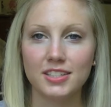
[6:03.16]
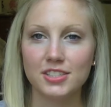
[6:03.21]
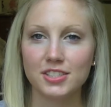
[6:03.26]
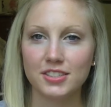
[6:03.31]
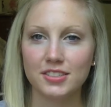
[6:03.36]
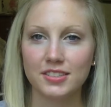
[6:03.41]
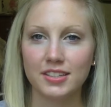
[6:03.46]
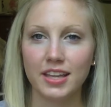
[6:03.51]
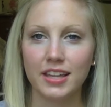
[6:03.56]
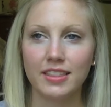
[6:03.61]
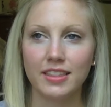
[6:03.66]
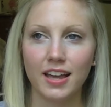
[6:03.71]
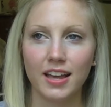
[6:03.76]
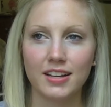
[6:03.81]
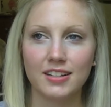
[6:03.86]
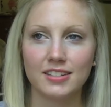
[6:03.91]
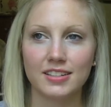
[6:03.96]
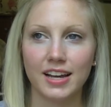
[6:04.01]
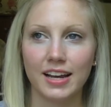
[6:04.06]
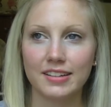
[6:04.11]
it's just like
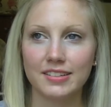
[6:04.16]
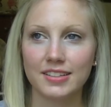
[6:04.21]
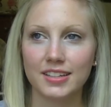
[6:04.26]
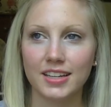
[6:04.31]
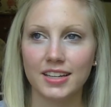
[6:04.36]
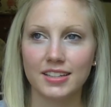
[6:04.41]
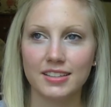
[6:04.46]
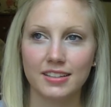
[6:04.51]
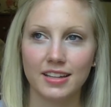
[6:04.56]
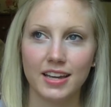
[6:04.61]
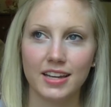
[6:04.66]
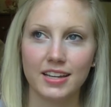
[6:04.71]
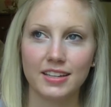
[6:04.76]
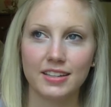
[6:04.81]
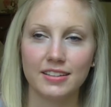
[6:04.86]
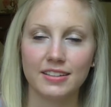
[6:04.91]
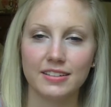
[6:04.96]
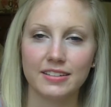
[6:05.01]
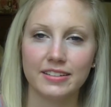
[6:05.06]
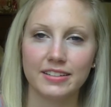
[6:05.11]
that classic like
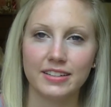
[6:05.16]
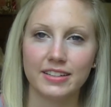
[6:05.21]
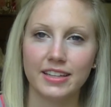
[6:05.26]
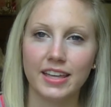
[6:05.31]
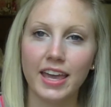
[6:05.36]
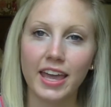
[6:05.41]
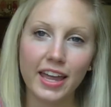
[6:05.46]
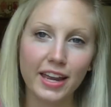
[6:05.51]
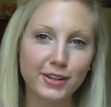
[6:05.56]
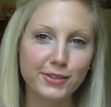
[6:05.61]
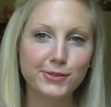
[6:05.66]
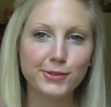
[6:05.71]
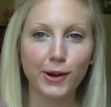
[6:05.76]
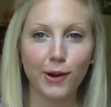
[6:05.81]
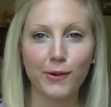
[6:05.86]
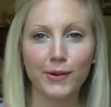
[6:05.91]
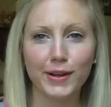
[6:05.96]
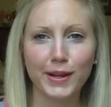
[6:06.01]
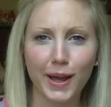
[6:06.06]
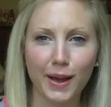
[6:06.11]
kid
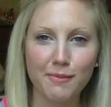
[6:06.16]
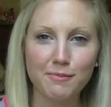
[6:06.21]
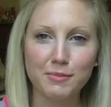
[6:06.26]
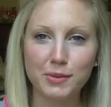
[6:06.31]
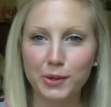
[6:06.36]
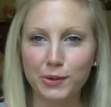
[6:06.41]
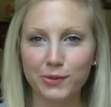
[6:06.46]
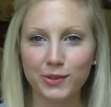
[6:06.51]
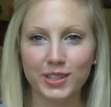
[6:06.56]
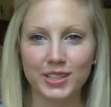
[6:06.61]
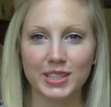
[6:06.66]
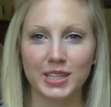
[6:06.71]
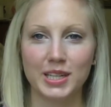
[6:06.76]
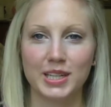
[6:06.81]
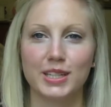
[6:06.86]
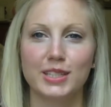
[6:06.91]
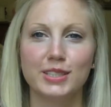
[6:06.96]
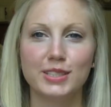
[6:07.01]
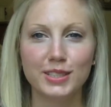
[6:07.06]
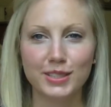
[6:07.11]
growing up movie.
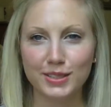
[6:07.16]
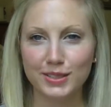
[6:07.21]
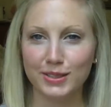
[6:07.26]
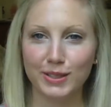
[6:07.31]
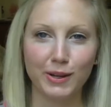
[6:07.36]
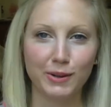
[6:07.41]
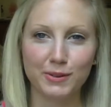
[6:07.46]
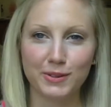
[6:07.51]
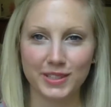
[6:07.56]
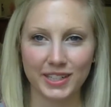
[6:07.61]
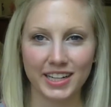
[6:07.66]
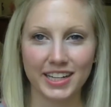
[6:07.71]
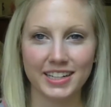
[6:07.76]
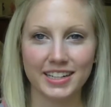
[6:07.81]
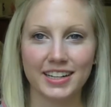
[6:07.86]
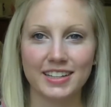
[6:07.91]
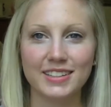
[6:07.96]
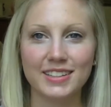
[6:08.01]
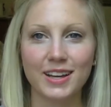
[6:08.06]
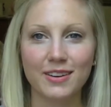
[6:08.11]
Like, it's just so good.
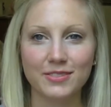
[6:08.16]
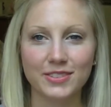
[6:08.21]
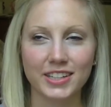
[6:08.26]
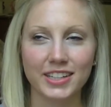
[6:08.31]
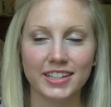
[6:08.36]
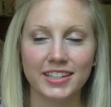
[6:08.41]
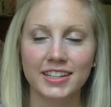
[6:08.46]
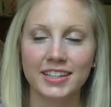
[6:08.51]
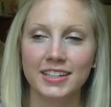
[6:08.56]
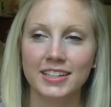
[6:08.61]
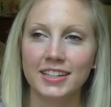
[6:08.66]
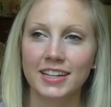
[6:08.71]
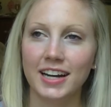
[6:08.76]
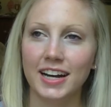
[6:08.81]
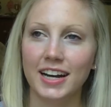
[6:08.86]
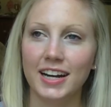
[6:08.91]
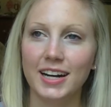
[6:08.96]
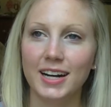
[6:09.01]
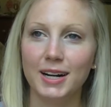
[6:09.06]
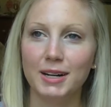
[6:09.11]
I love it.
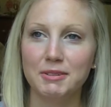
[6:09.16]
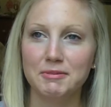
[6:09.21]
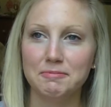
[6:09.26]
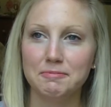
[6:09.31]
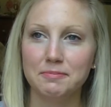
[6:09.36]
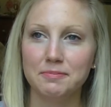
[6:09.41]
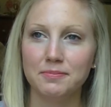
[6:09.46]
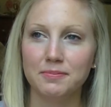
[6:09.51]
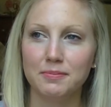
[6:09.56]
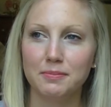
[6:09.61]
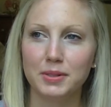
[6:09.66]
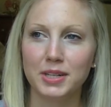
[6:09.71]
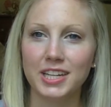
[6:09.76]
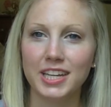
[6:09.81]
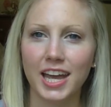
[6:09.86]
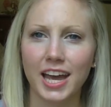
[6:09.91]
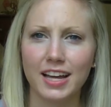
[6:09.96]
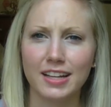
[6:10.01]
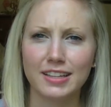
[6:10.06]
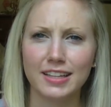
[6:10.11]
But
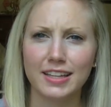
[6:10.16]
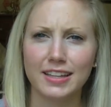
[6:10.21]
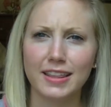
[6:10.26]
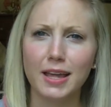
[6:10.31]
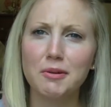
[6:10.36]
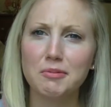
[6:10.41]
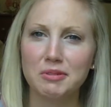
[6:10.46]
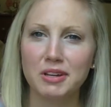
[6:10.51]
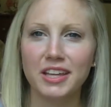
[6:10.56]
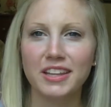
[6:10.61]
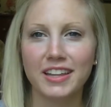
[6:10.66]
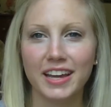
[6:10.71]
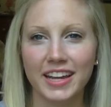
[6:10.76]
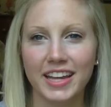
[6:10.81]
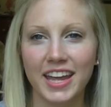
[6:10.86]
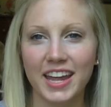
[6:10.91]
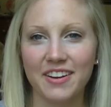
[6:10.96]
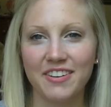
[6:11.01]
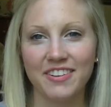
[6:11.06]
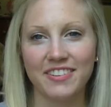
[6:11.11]
yeah, like they play
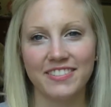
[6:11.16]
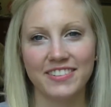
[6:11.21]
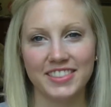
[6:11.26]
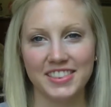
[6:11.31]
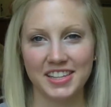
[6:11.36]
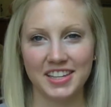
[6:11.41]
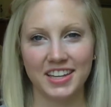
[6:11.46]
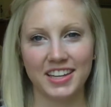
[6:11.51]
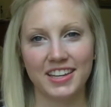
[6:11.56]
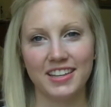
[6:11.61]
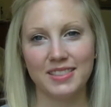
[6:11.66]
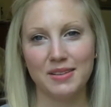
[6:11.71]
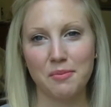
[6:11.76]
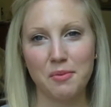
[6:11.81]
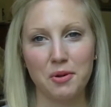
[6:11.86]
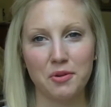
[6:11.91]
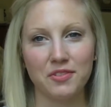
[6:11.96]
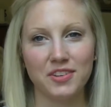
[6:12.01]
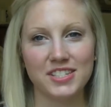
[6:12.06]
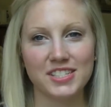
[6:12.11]
that game in the
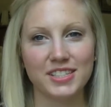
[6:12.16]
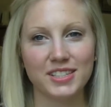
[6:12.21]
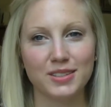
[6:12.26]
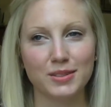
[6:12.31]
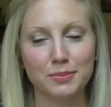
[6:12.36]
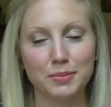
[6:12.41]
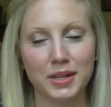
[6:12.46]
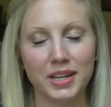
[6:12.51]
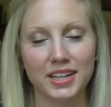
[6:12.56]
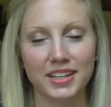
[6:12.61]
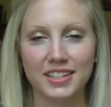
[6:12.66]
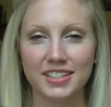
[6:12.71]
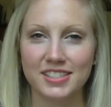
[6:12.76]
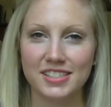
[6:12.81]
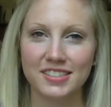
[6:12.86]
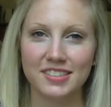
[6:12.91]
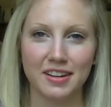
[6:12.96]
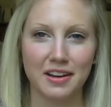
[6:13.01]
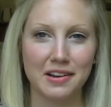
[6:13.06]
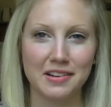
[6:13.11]
movie too, but it's
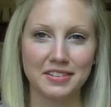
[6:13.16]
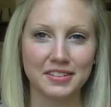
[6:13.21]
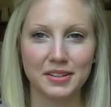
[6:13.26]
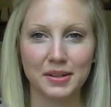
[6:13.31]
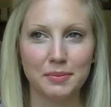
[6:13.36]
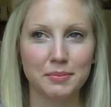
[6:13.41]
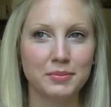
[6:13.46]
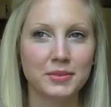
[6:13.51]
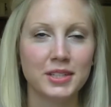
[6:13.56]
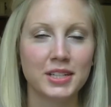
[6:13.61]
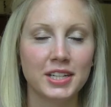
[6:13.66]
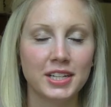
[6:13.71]
just awesome.